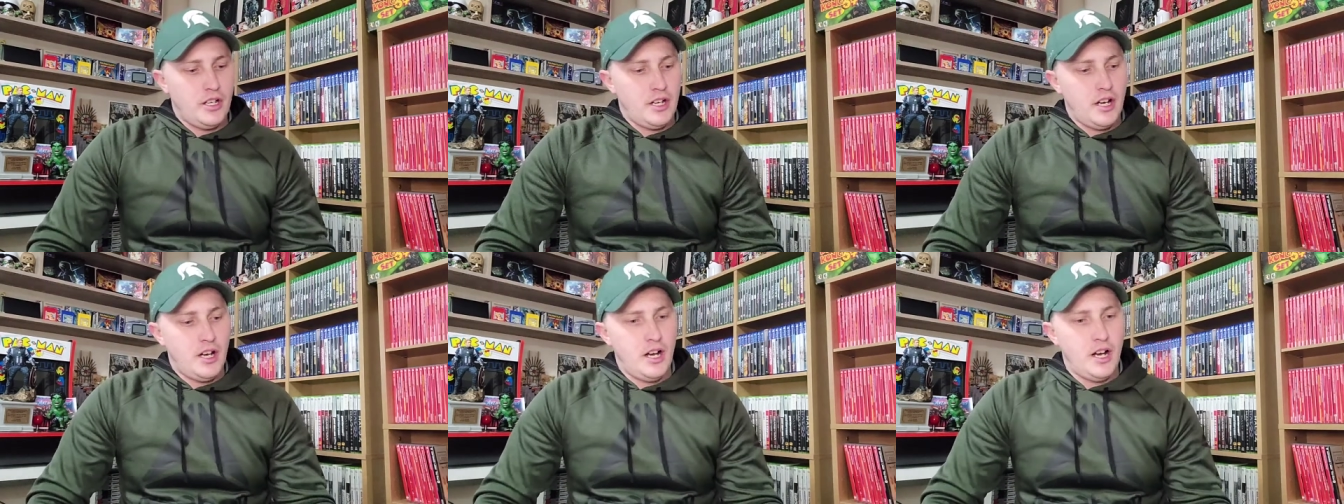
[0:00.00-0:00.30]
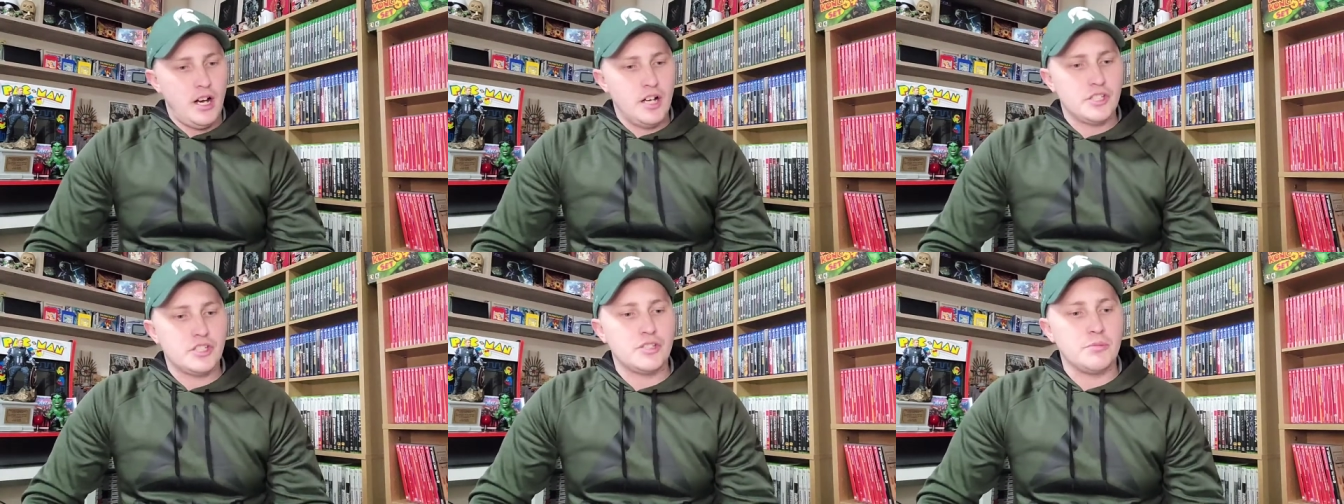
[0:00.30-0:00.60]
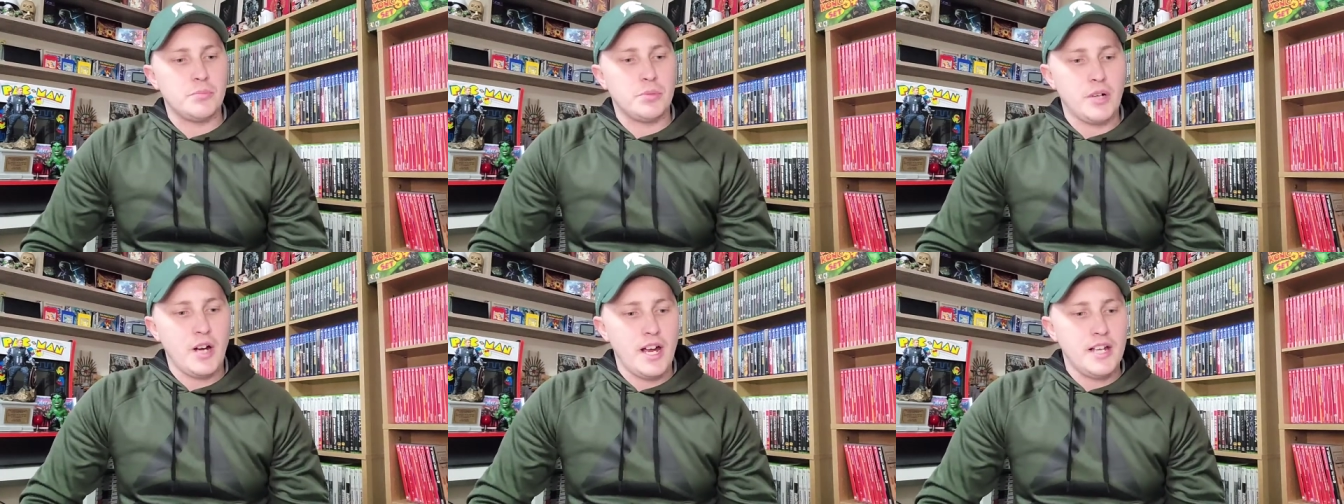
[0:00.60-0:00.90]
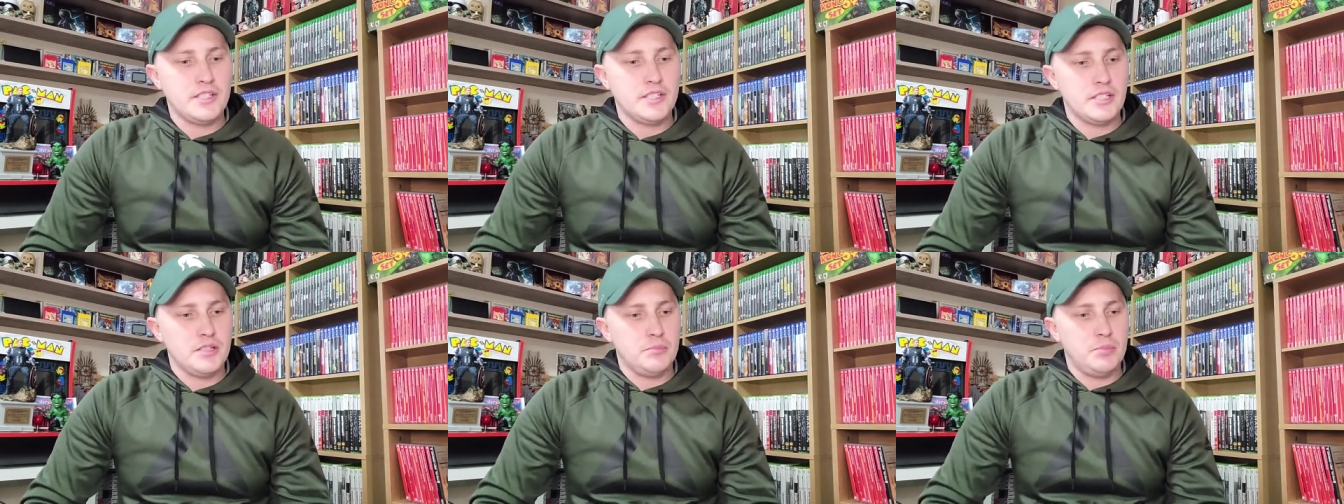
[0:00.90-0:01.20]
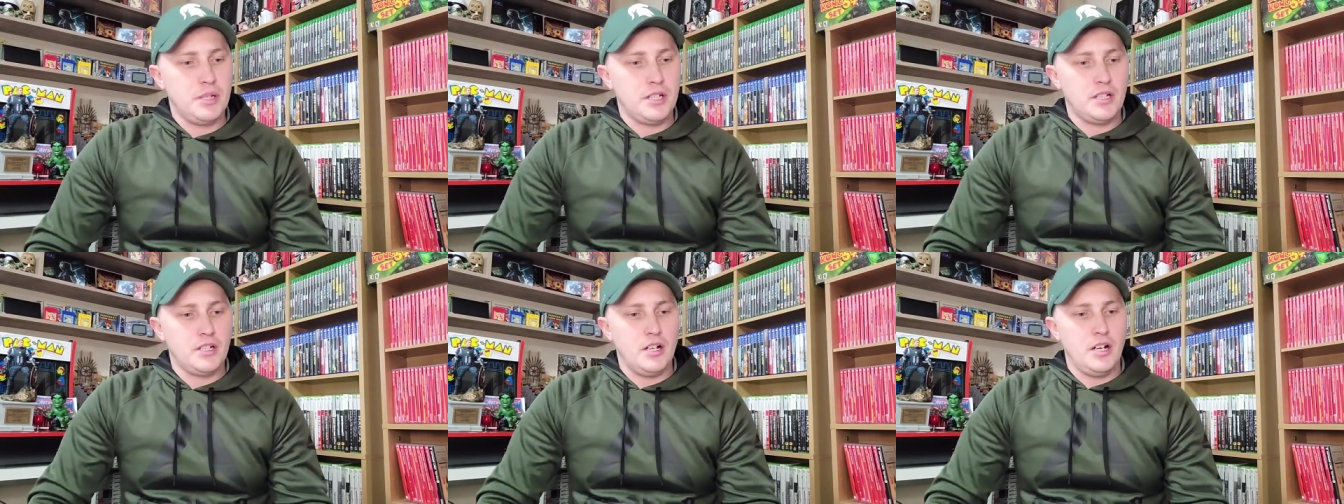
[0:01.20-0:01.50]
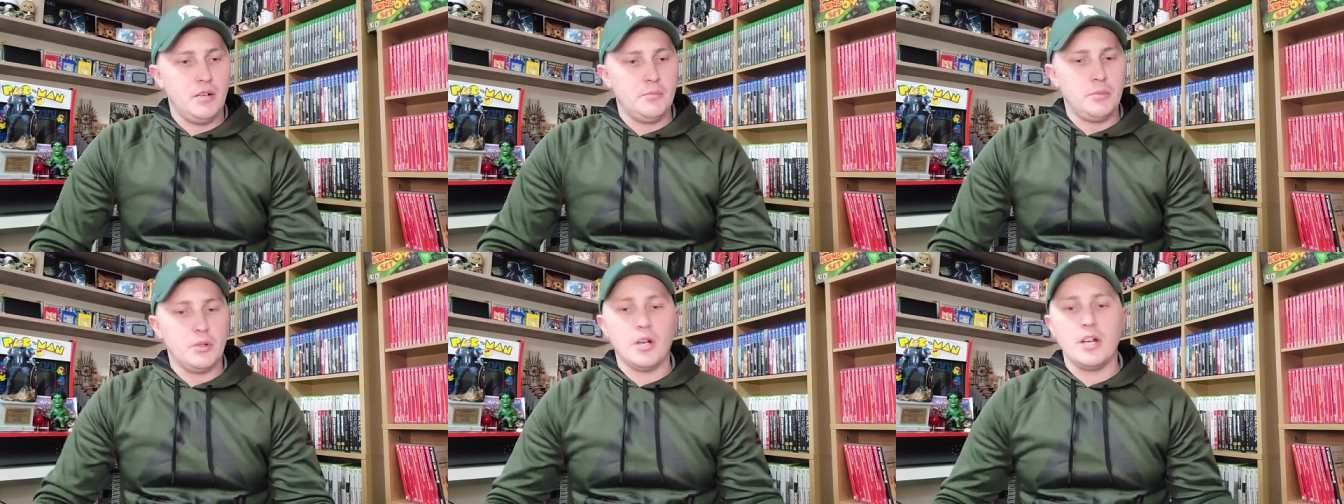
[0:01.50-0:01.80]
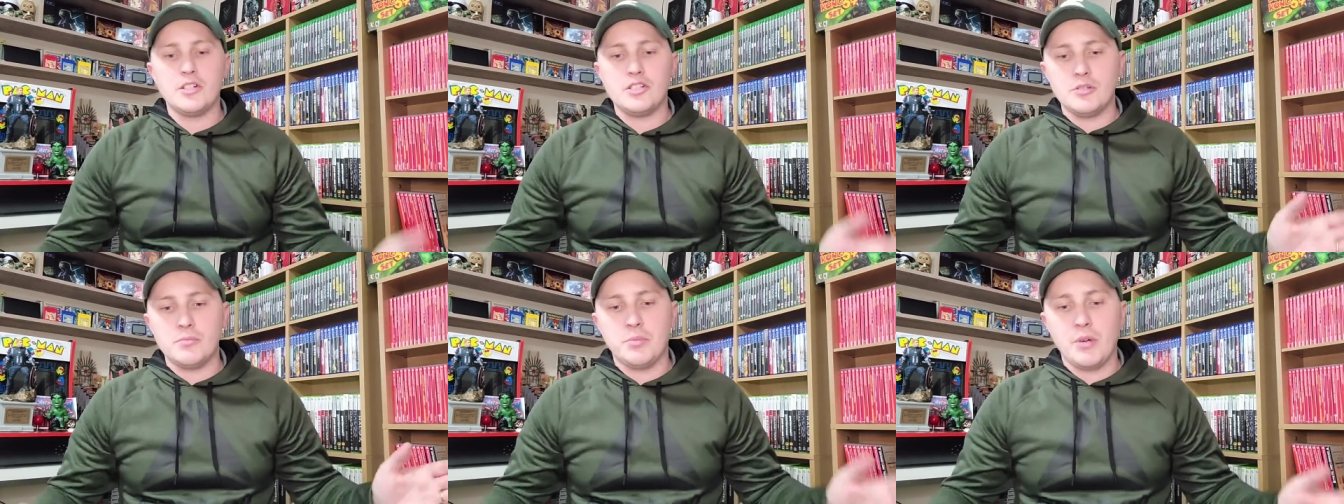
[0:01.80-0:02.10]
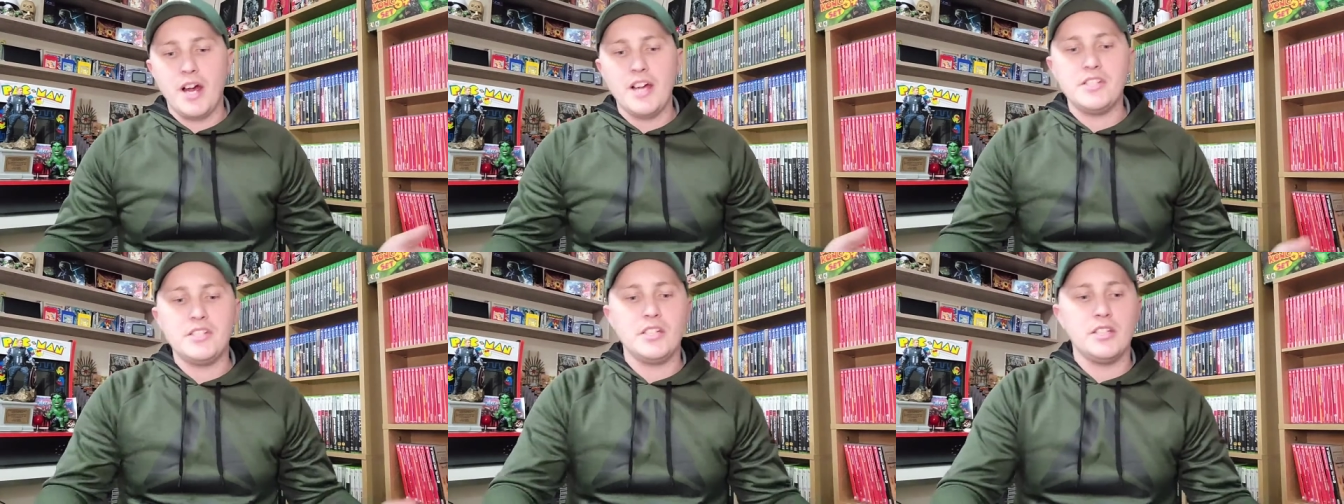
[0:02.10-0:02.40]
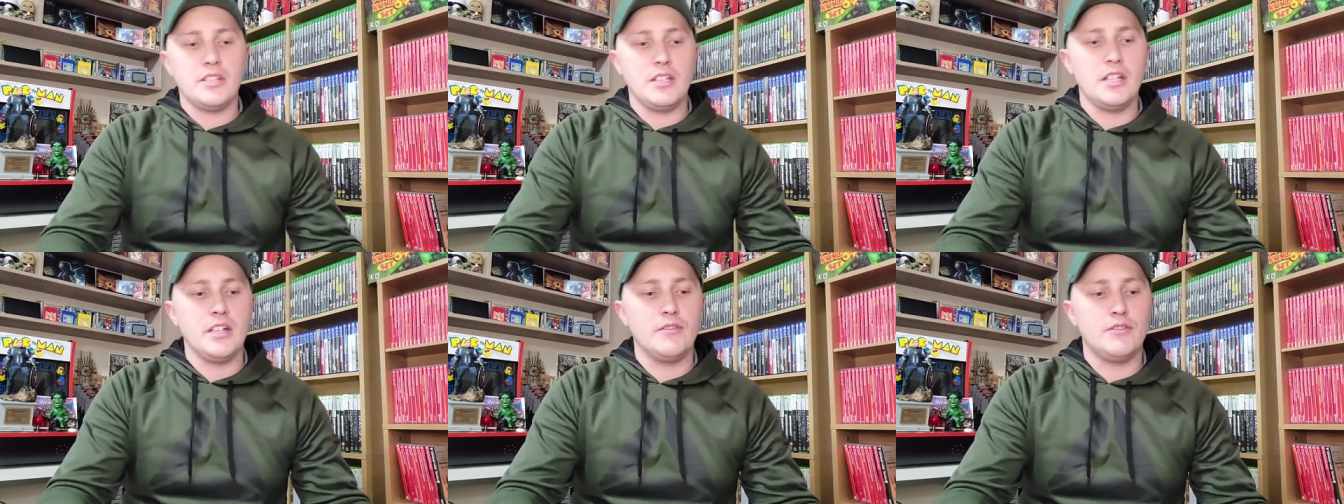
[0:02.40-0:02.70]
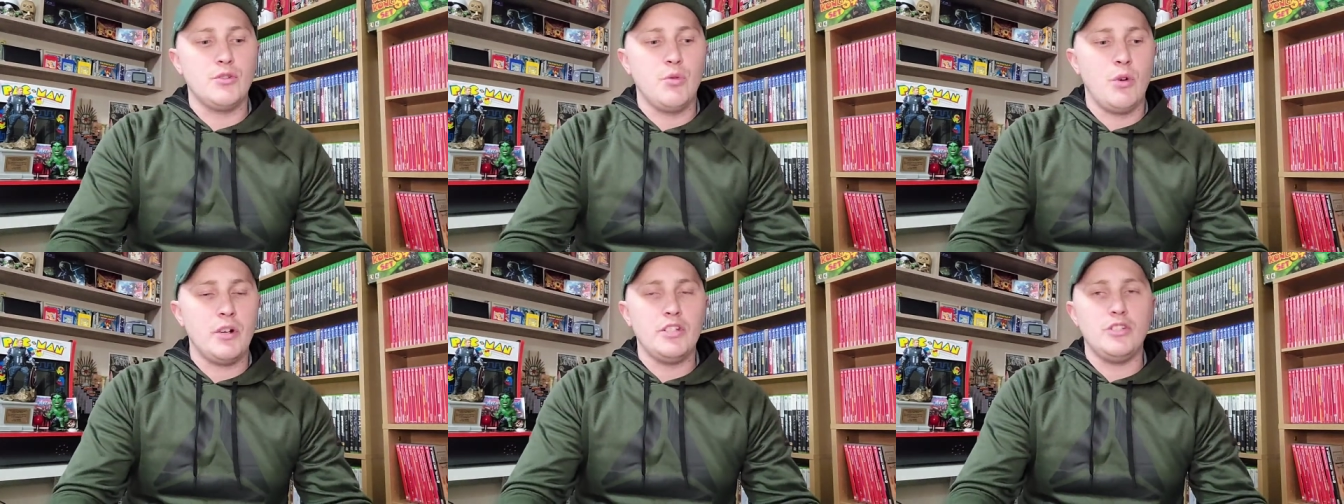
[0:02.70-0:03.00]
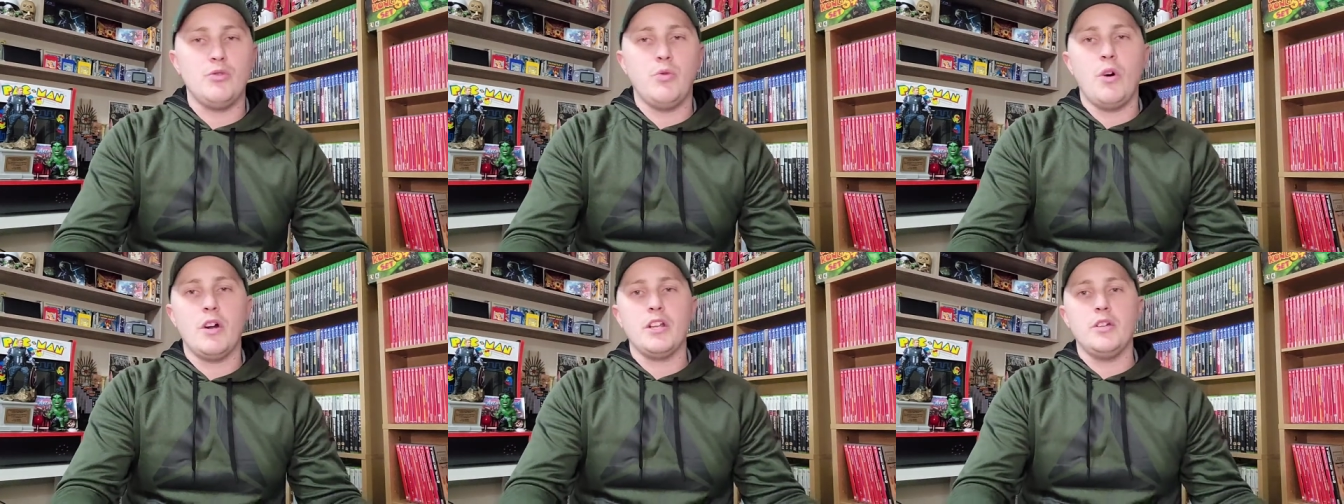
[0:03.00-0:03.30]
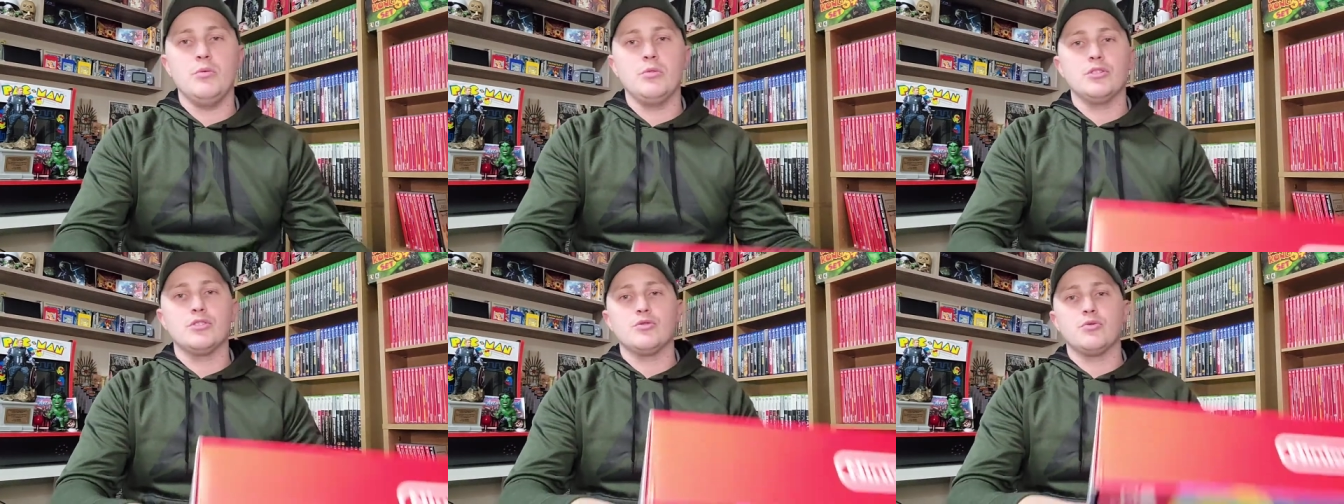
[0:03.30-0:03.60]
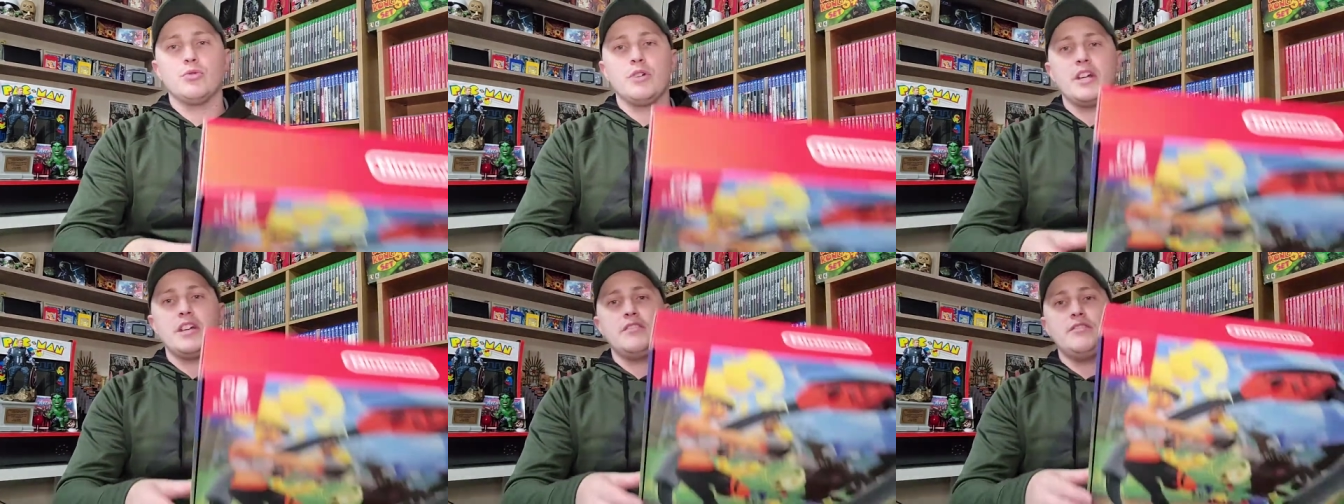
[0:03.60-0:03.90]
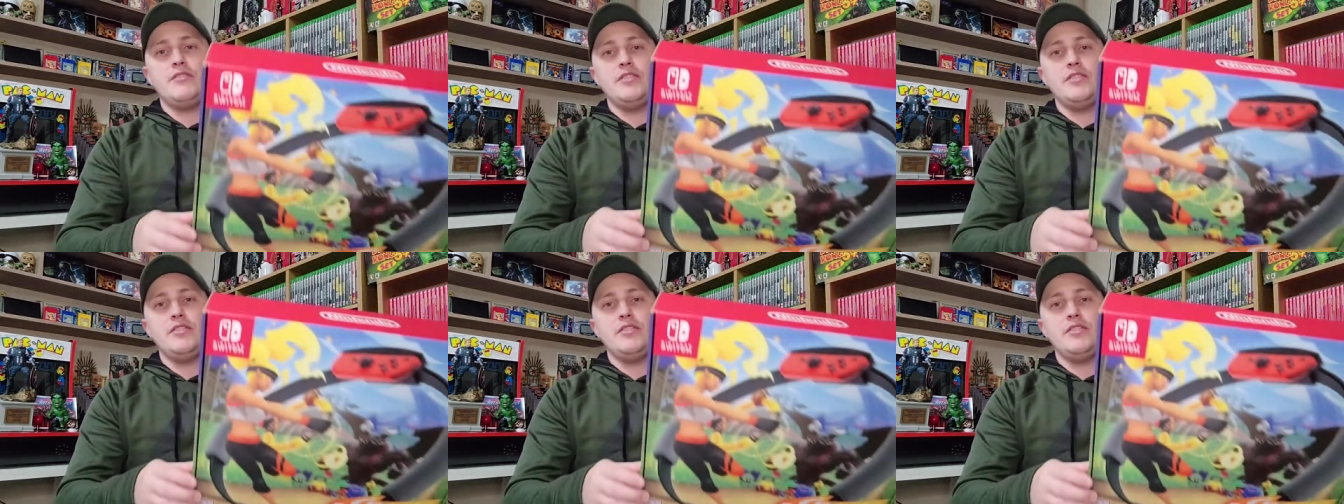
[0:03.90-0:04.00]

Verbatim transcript: uh, a surprising pickup, or a surprising thing of 2020 was Ring